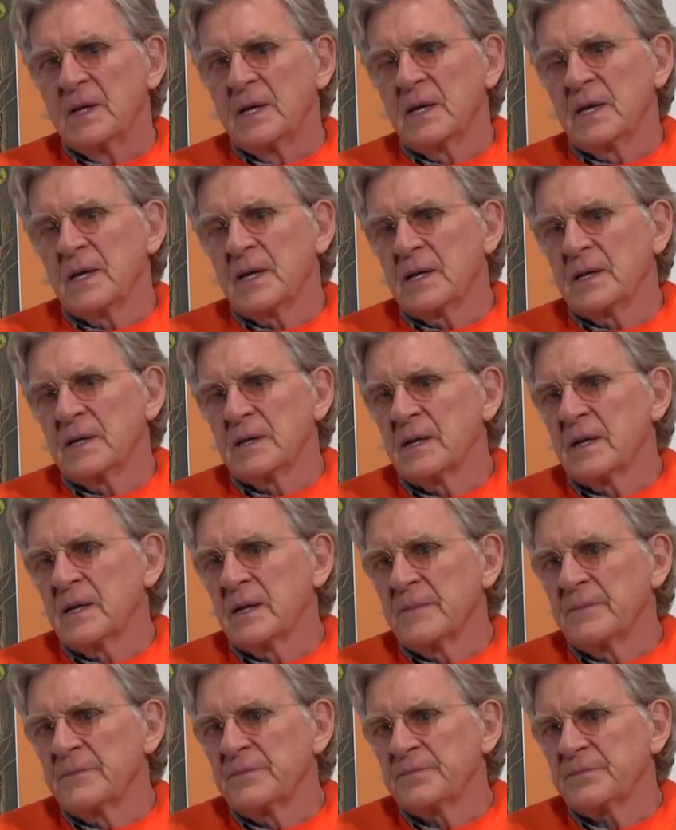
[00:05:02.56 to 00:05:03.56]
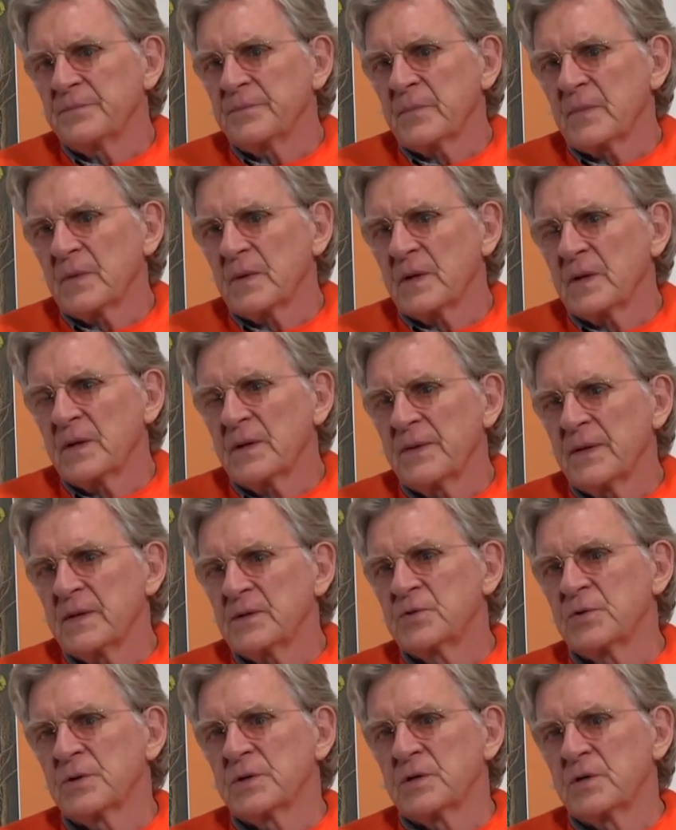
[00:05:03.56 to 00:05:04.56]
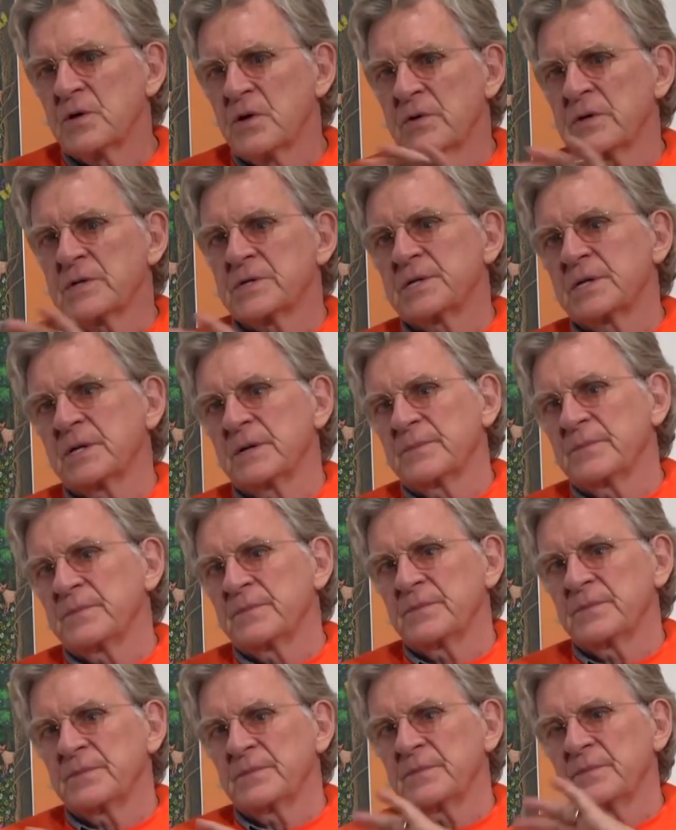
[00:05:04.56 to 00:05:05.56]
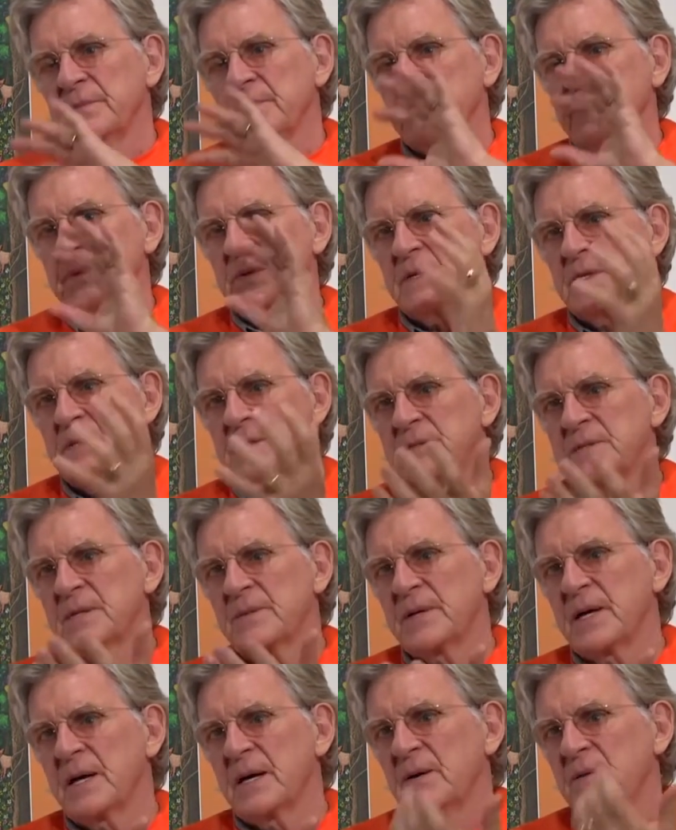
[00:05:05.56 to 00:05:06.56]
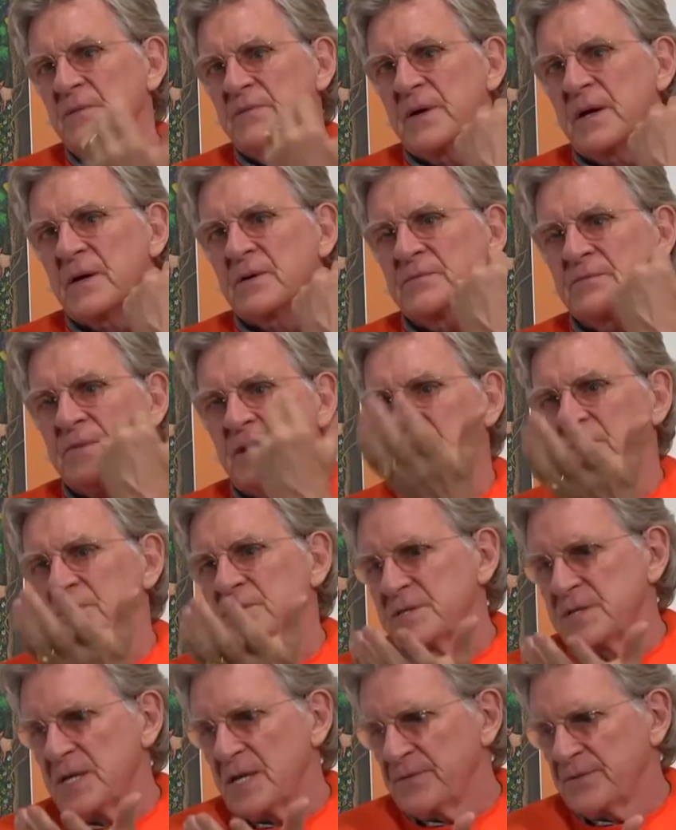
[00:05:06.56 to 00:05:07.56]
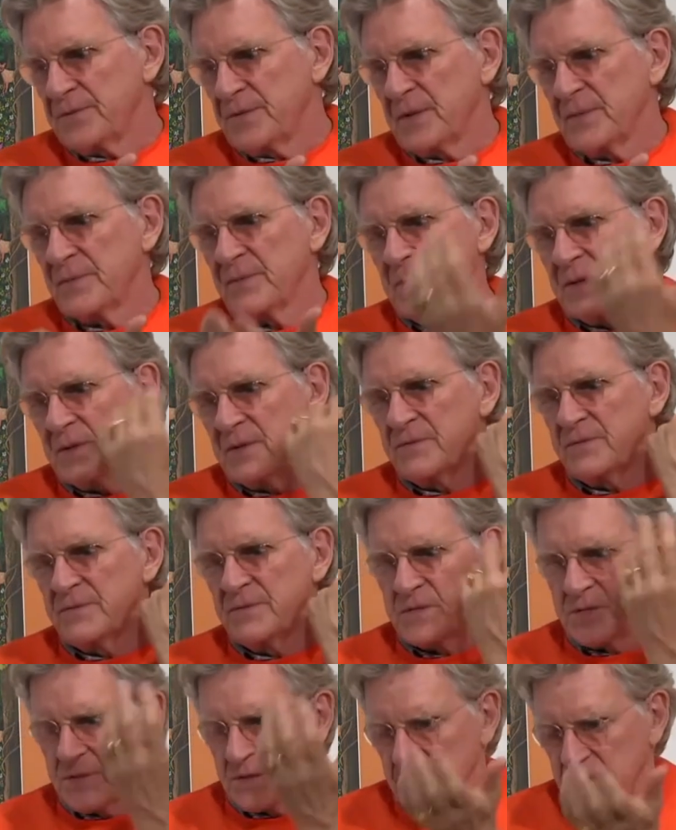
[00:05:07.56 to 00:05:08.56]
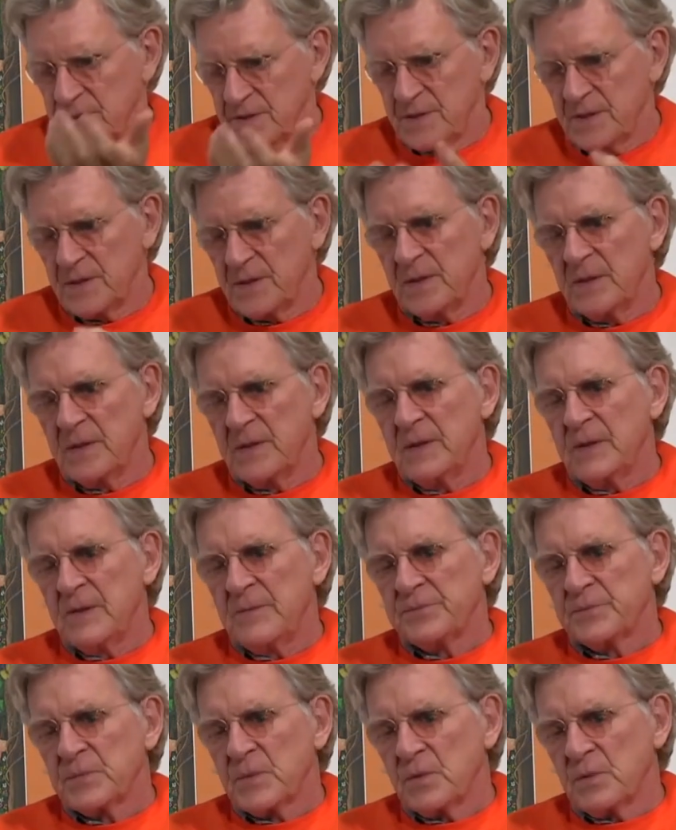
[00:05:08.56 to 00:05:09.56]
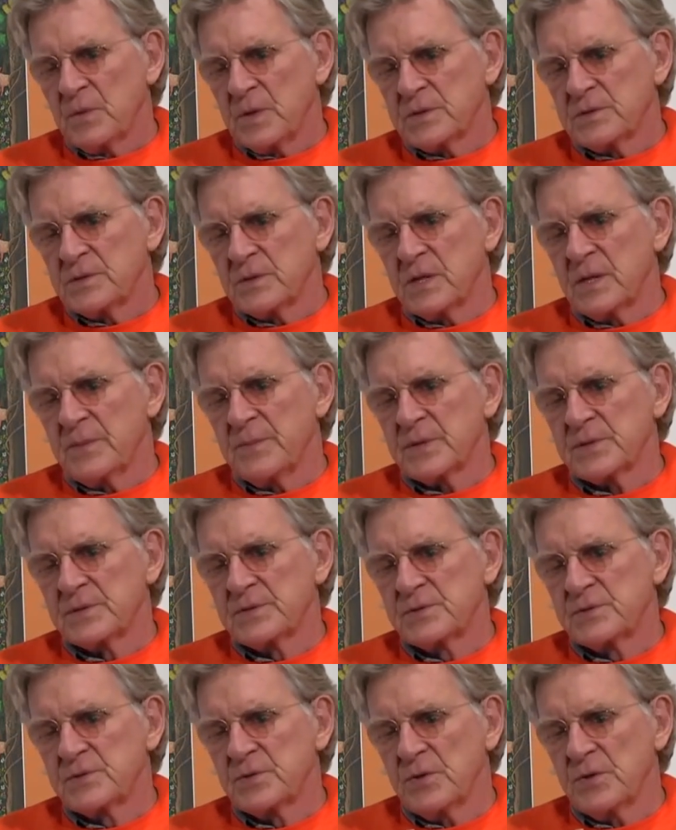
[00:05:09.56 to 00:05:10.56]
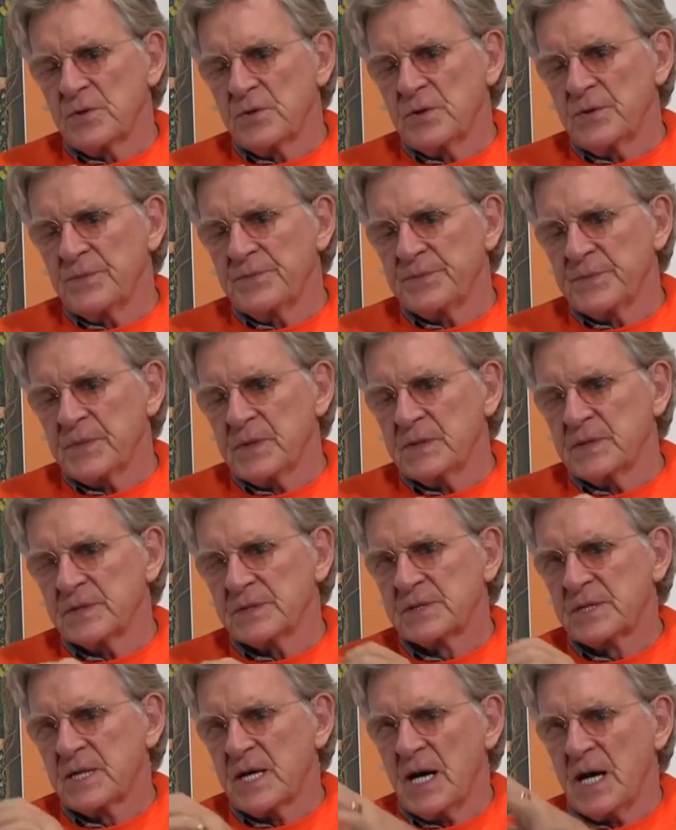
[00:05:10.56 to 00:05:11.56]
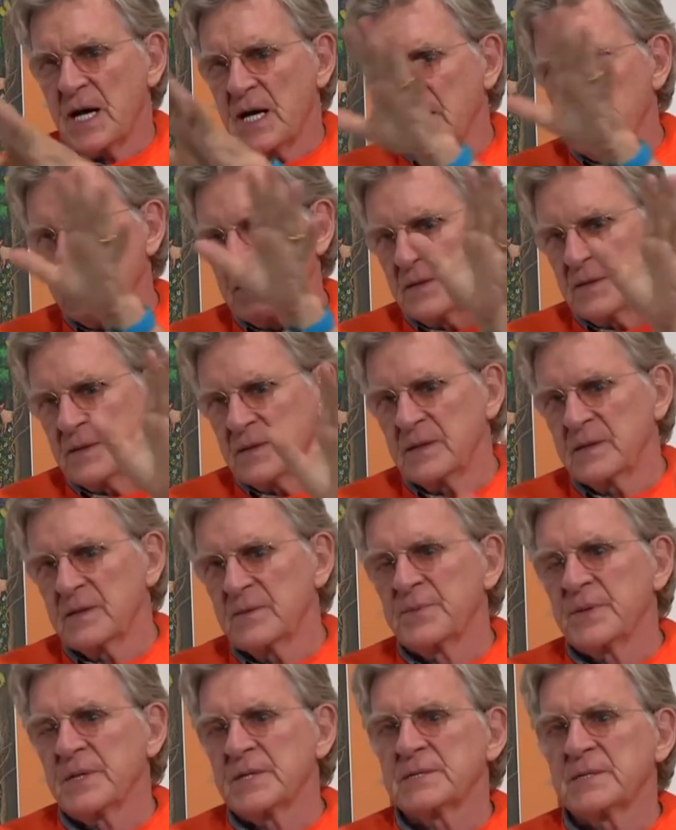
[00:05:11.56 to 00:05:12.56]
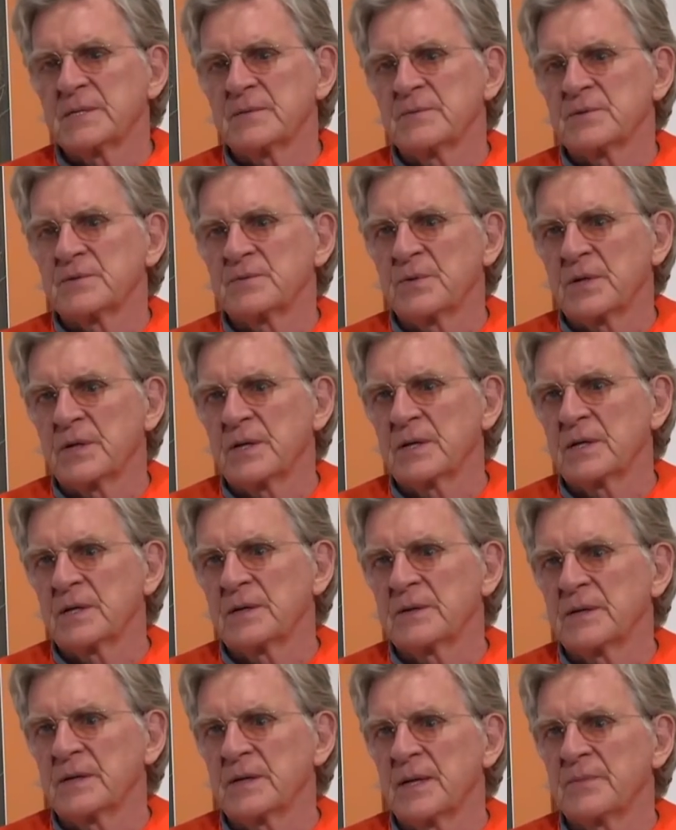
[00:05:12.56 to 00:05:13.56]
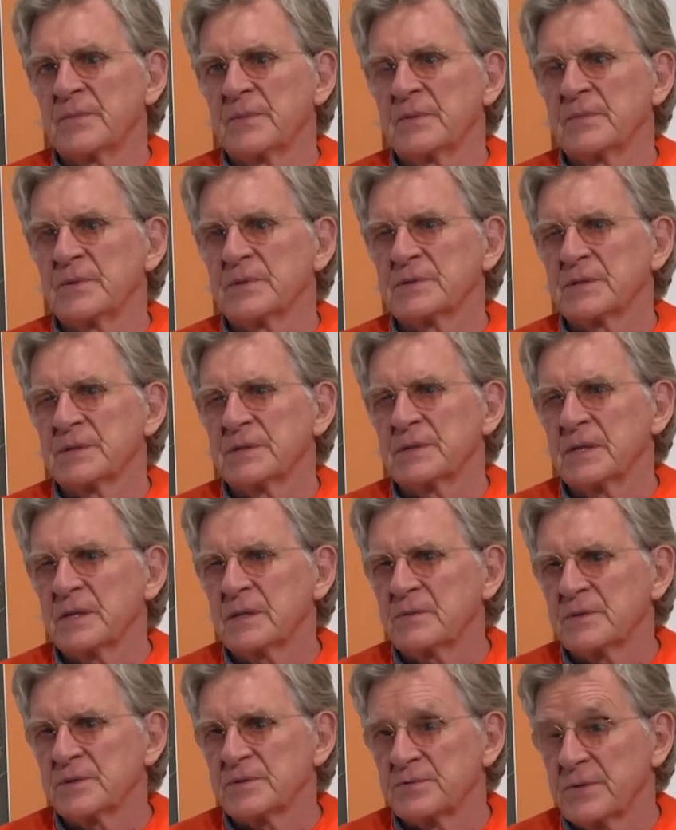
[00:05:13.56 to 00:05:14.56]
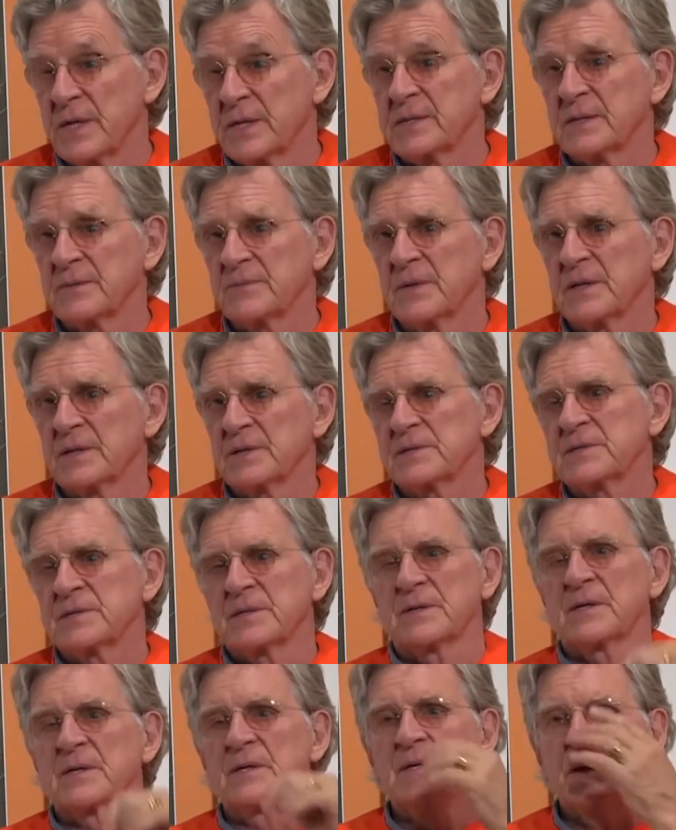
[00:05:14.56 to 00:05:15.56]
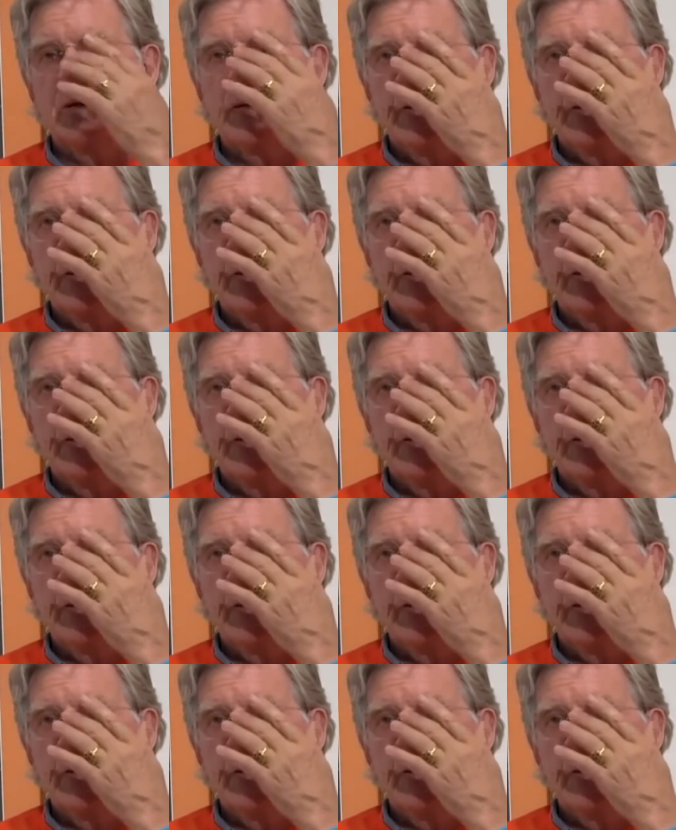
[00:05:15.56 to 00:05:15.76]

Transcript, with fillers: and um, and then to encourage him, he somehow vouchsafed him a vision, where Tsongkhapa saw in the sky, in the place he was working on the Lamrim, which I think was Retting Monastery,